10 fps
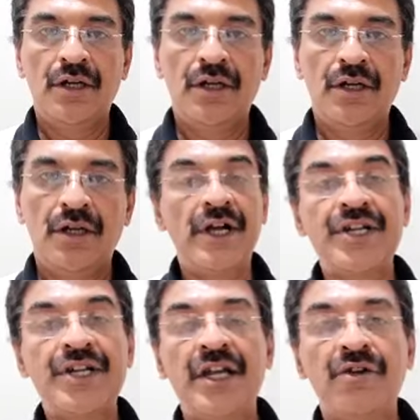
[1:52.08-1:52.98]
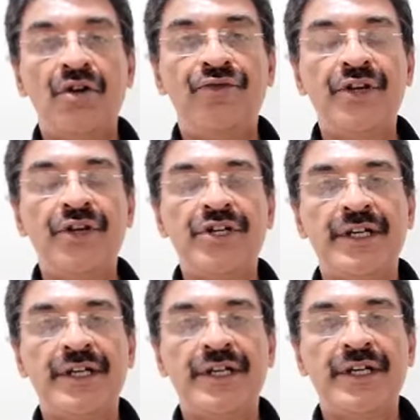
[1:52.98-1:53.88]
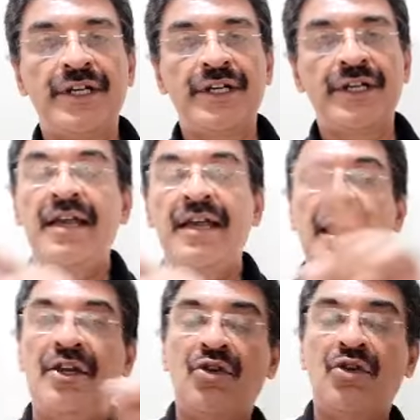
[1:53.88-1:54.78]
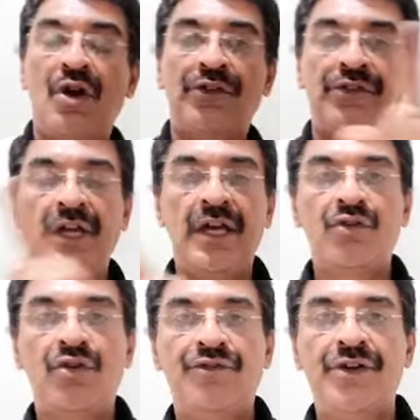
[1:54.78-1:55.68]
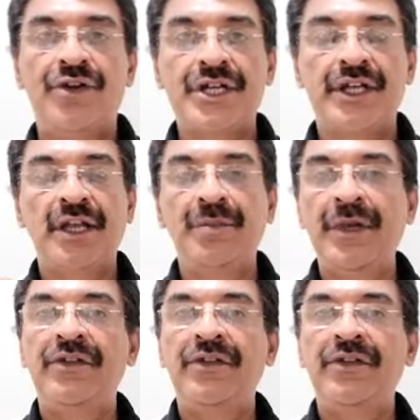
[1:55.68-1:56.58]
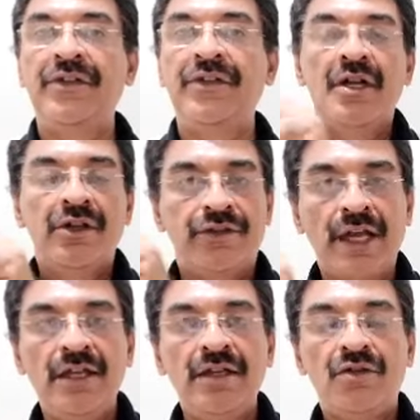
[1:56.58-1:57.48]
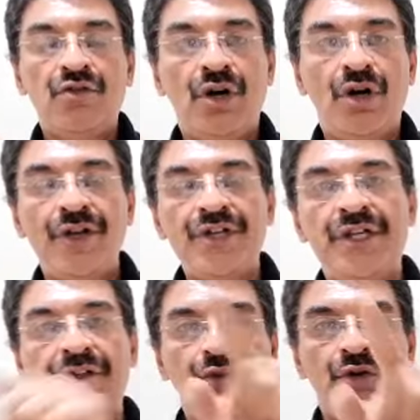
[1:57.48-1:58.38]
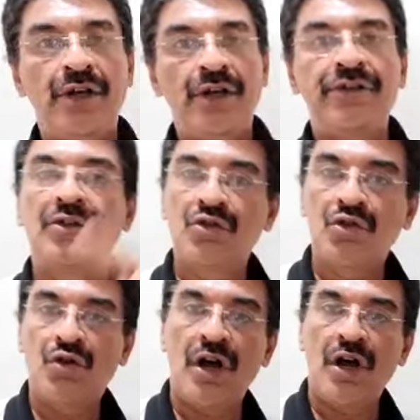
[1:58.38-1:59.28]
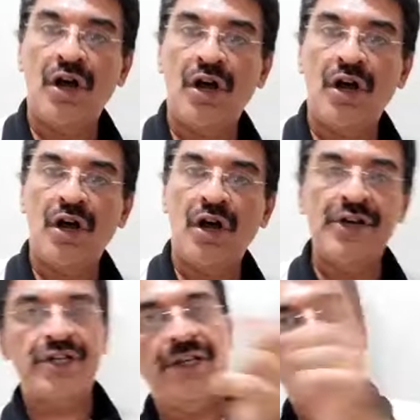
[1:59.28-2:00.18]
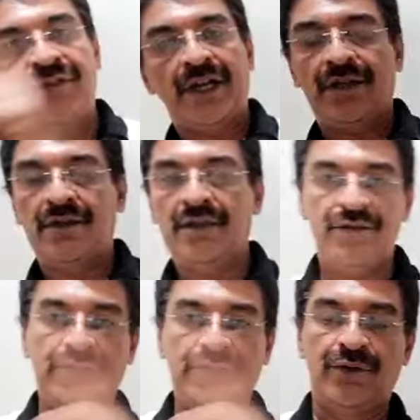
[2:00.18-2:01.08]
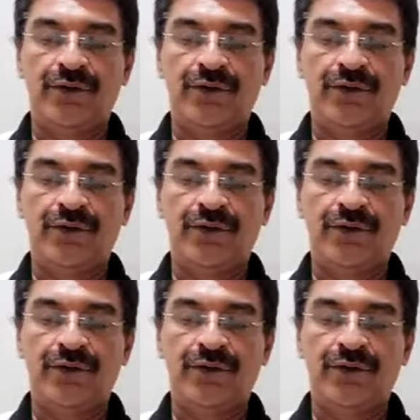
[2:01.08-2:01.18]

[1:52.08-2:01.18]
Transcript: Function and cofunction, sine and cos, they are cofunction. That means sine cofunction is cos cofunction is sine. Reverse it.